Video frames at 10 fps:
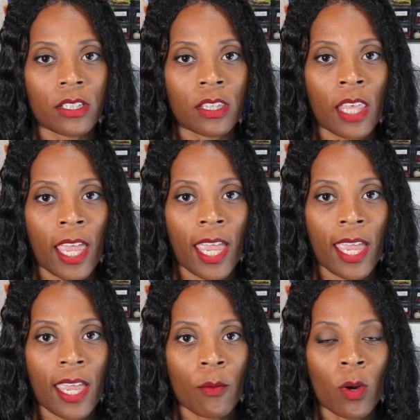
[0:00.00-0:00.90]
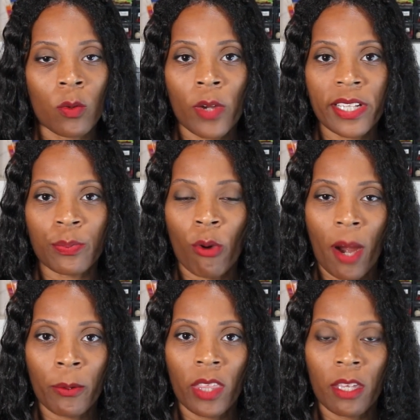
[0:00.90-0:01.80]
They weren't raised
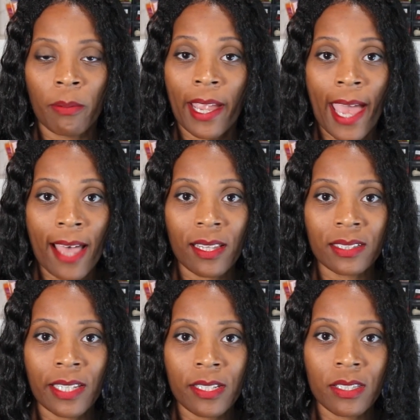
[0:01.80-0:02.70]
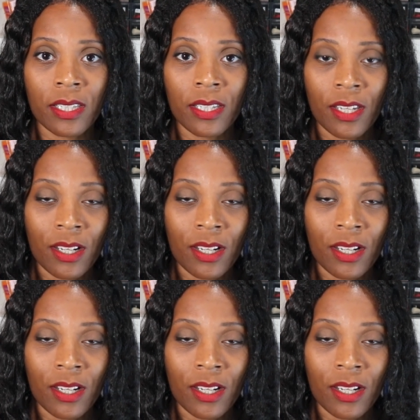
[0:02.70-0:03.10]
properly by Alicent.